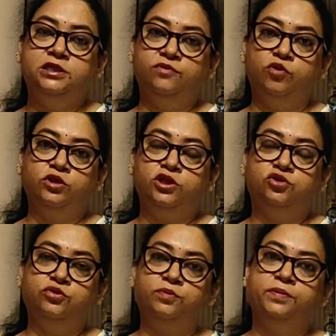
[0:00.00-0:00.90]
The
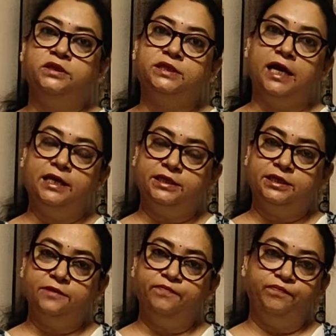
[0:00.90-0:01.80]
second chapter is
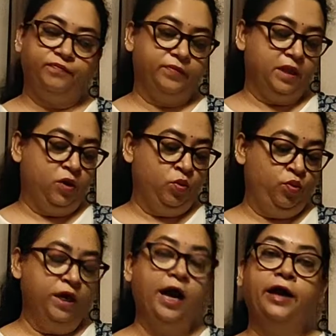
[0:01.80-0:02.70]
devoted to
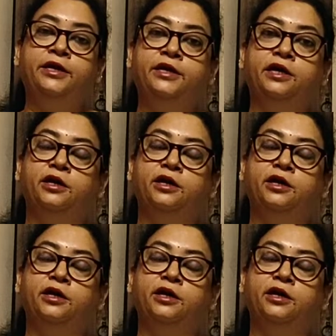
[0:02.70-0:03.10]
personality.